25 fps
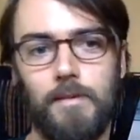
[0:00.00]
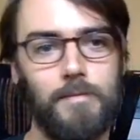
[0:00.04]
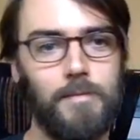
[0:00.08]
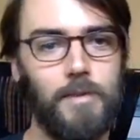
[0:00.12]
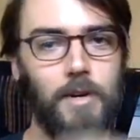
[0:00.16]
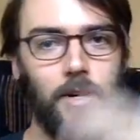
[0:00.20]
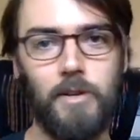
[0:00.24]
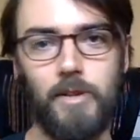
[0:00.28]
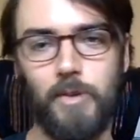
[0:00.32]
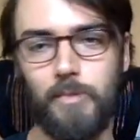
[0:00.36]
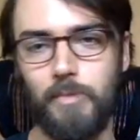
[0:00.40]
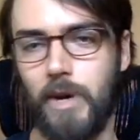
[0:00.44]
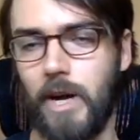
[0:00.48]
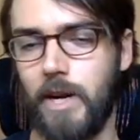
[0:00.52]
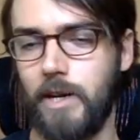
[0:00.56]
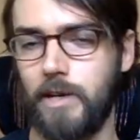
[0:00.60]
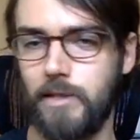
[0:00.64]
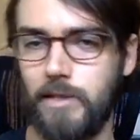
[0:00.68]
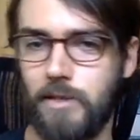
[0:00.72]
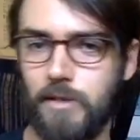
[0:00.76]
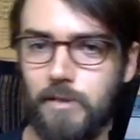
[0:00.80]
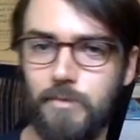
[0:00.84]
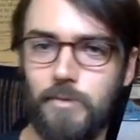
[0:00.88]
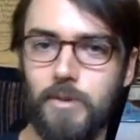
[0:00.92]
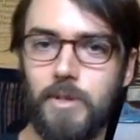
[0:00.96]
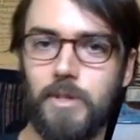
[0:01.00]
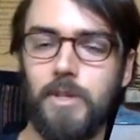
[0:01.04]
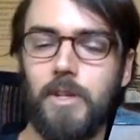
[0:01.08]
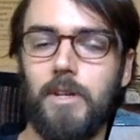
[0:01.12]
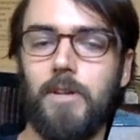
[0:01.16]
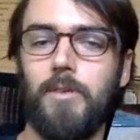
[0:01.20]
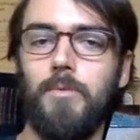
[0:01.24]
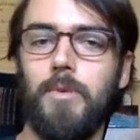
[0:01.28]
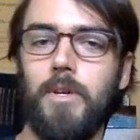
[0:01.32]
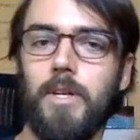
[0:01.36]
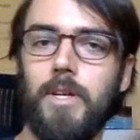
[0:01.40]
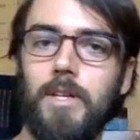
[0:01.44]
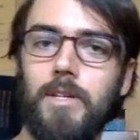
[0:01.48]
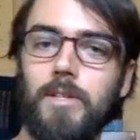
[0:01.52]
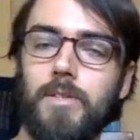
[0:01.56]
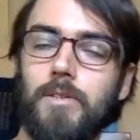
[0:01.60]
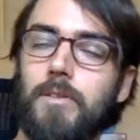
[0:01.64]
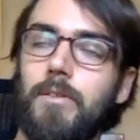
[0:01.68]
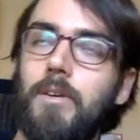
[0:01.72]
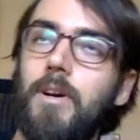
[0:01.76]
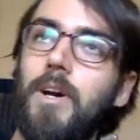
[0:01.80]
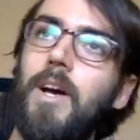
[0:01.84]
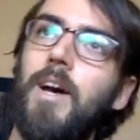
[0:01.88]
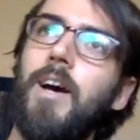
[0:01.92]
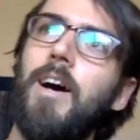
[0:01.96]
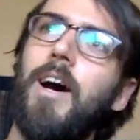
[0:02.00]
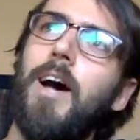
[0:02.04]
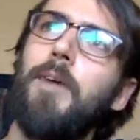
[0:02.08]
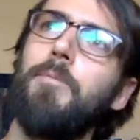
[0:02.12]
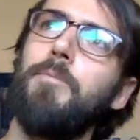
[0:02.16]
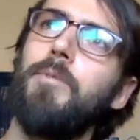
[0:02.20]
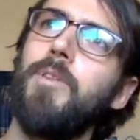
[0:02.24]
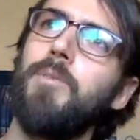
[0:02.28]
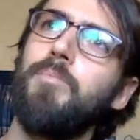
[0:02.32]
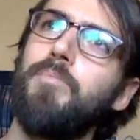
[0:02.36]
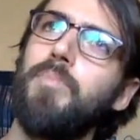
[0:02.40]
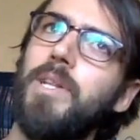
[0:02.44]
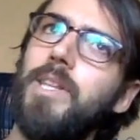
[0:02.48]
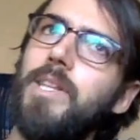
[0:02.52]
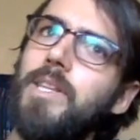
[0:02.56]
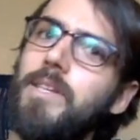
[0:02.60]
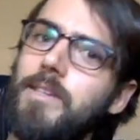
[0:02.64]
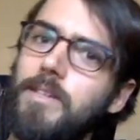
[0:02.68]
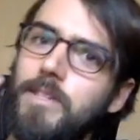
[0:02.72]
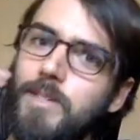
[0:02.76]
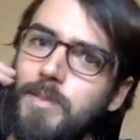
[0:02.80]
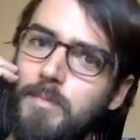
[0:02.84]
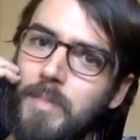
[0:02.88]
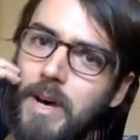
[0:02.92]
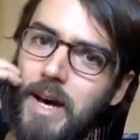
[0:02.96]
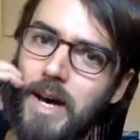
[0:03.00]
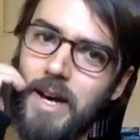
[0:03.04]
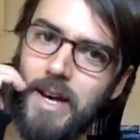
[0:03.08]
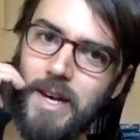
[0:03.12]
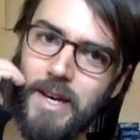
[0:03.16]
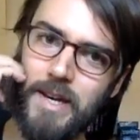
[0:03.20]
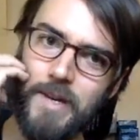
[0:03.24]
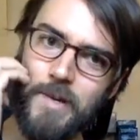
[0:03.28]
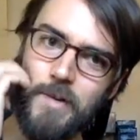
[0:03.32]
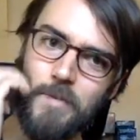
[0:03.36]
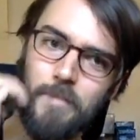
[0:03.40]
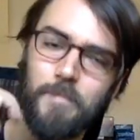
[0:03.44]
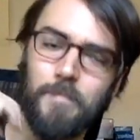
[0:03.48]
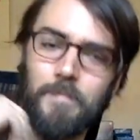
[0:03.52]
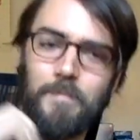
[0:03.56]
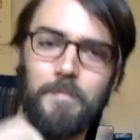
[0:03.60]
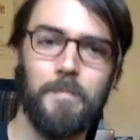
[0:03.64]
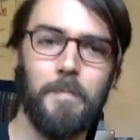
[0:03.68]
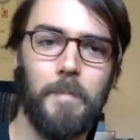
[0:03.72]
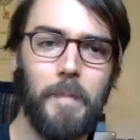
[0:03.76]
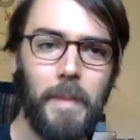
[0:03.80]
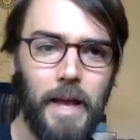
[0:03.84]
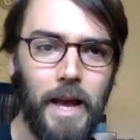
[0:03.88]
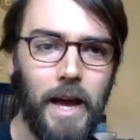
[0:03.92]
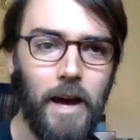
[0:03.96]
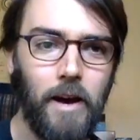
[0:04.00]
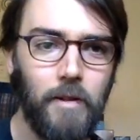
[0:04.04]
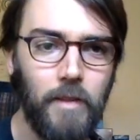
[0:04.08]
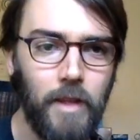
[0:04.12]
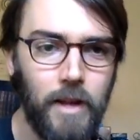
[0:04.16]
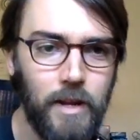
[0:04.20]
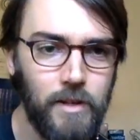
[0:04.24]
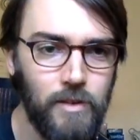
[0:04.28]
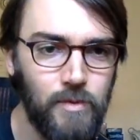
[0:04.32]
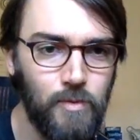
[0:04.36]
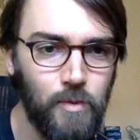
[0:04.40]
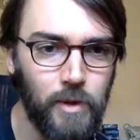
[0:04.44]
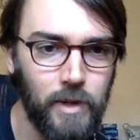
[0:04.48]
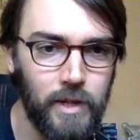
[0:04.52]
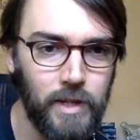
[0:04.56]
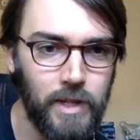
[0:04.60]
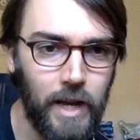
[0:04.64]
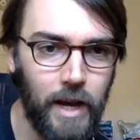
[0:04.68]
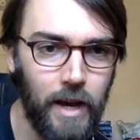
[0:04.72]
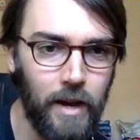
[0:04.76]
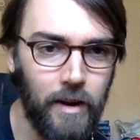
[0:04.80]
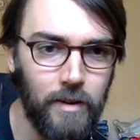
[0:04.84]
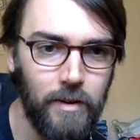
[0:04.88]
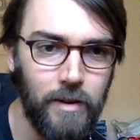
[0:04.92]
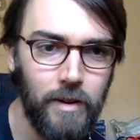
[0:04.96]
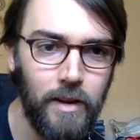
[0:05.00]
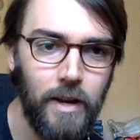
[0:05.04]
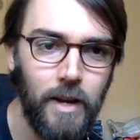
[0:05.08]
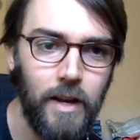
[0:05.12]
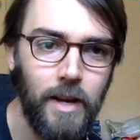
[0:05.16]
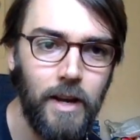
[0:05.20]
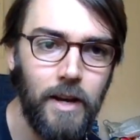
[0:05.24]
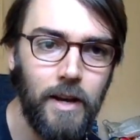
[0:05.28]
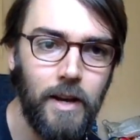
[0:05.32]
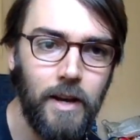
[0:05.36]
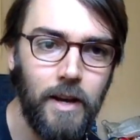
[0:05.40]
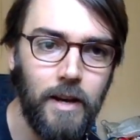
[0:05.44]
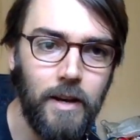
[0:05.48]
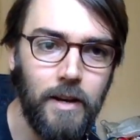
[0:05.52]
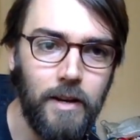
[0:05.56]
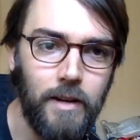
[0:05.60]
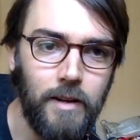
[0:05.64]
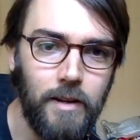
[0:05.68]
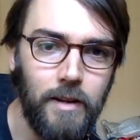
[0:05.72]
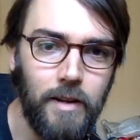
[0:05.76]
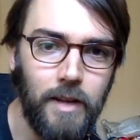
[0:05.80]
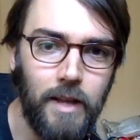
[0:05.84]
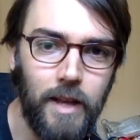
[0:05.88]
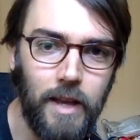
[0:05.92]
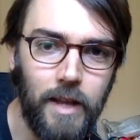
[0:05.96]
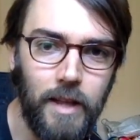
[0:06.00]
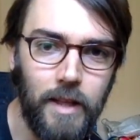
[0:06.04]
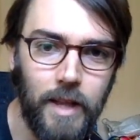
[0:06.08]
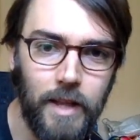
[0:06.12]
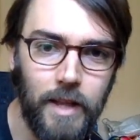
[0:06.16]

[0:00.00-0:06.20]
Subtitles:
all the practice I've worked on in one key. So I'm really pleased by how that has worked out. And